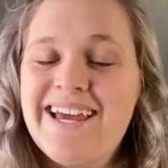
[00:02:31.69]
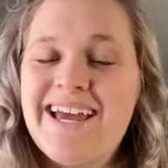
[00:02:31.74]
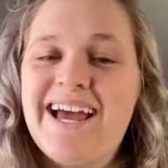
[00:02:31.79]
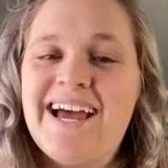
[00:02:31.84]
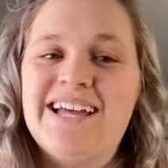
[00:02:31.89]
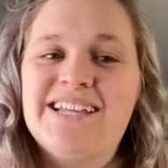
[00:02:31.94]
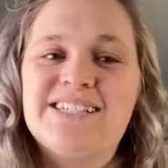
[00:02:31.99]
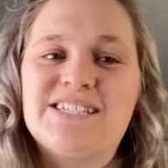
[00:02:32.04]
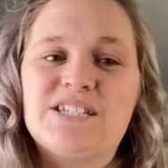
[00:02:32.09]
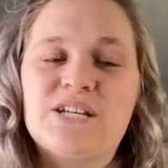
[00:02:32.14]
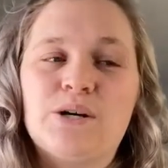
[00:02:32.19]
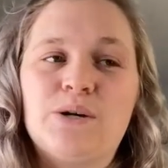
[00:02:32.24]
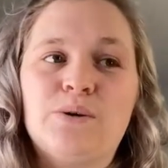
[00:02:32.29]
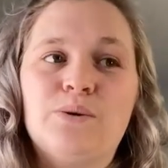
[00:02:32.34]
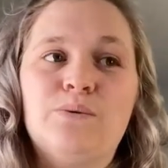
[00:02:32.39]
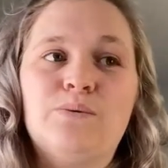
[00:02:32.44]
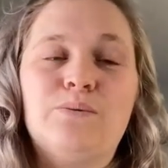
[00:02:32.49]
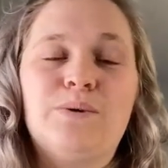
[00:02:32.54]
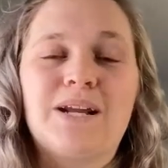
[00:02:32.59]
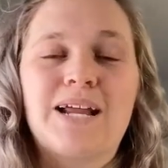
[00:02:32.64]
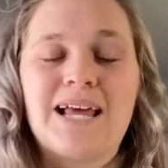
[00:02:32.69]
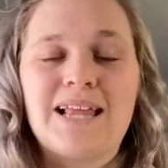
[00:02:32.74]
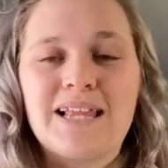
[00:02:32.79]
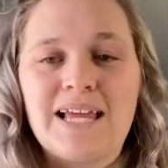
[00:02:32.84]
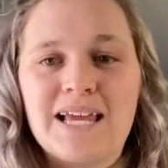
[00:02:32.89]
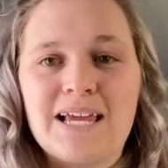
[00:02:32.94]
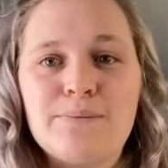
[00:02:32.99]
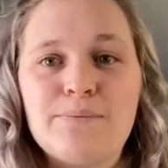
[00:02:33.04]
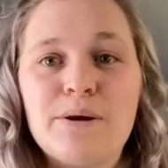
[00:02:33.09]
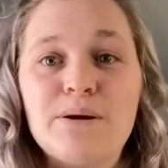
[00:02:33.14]
And so what I
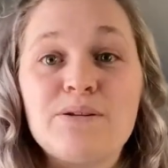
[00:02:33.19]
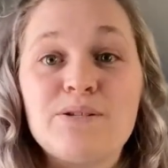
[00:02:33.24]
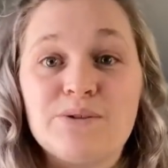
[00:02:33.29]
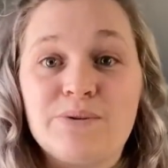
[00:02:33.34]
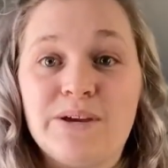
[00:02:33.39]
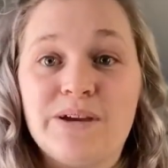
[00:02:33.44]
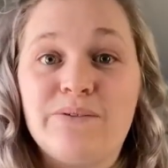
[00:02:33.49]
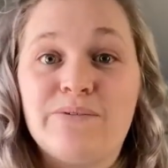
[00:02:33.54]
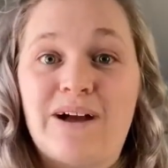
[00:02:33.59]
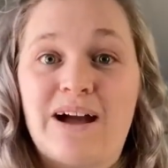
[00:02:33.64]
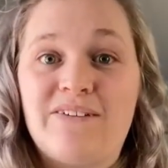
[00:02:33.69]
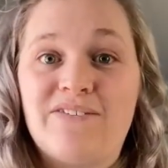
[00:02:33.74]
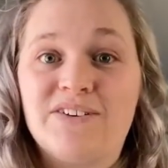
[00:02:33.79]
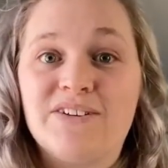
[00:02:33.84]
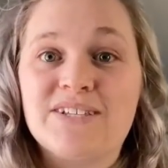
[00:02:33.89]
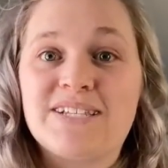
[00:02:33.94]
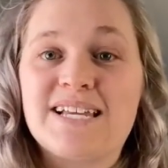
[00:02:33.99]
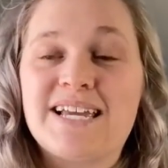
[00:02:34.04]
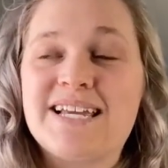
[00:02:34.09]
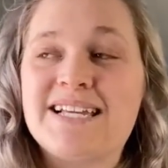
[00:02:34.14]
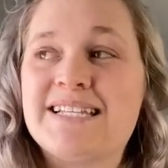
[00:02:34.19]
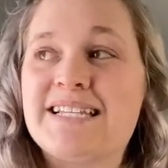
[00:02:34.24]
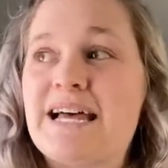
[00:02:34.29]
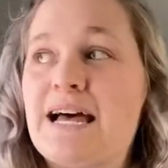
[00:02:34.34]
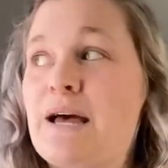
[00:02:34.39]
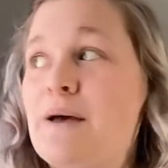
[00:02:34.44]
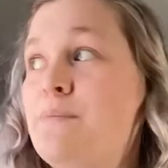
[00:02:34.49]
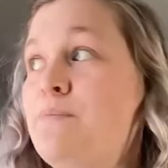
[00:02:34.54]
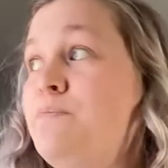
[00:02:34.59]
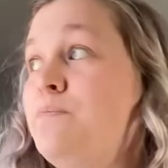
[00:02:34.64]
like about doing raffles is
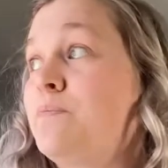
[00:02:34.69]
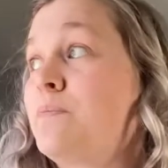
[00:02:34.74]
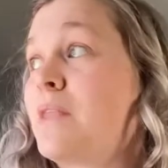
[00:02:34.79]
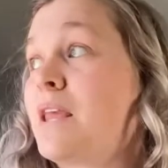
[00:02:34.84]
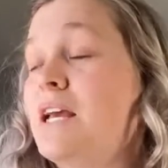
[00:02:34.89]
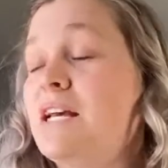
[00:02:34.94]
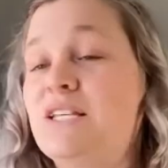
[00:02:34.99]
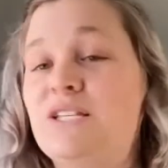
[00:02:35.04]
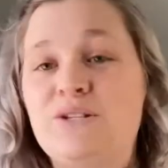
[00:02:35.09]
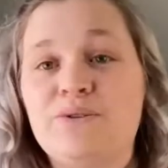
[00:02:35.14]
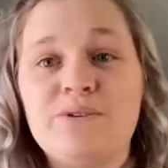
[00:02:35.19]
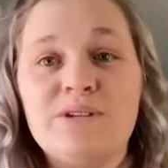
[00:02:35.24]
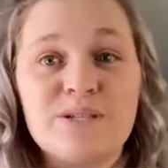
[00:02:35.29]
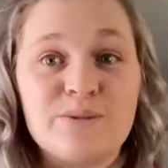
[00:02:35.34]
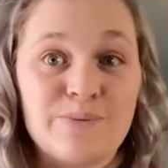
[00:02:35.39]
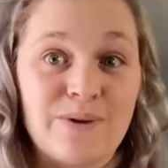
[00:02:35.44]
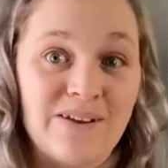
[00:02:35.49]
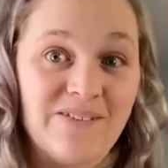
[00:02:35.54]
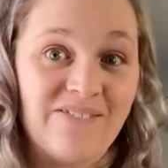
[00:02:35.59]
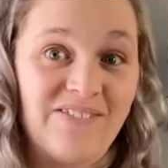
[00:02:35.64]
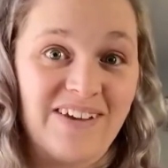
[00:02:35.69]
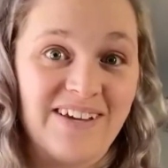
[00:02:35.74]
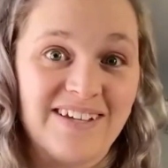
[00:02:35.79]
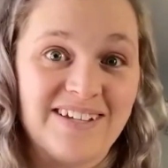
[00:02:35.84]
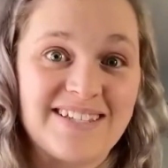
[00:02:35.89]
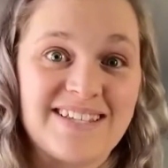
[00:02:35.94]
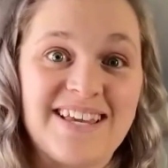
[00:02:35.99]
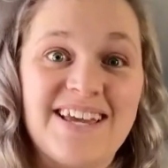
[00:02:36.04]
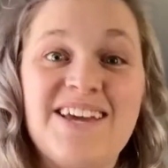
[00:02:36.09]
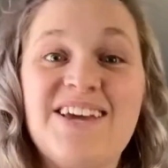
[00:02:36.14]
that as soon as one
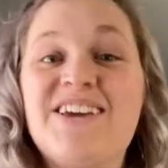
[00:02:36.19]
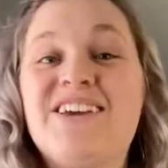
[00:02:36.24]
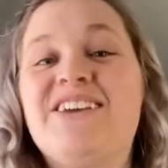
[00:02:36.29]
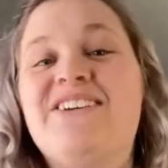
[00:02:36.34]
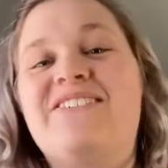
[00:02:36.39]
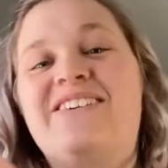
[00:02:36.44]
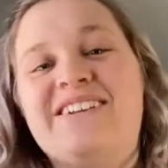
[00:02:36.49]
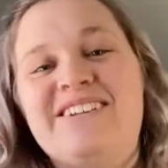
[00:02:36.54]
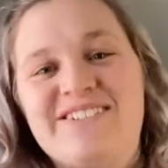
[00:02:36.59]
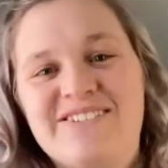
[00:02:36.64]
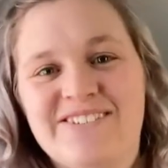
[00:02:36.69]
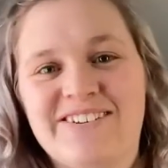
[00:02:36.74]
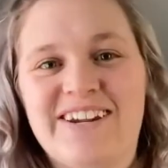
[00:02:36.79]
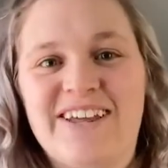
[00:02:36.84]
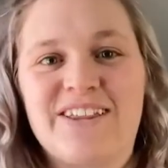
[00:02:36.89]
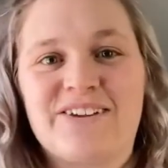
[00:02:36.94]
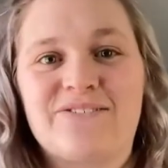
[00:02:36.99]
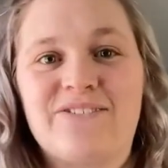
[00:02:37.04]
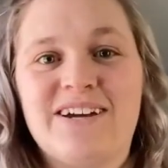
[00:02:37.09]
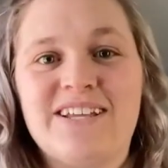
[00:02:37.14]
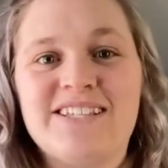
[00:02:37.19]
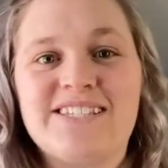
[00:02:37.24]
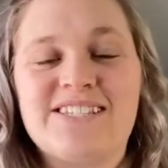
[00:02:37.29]
fills, you can do another one.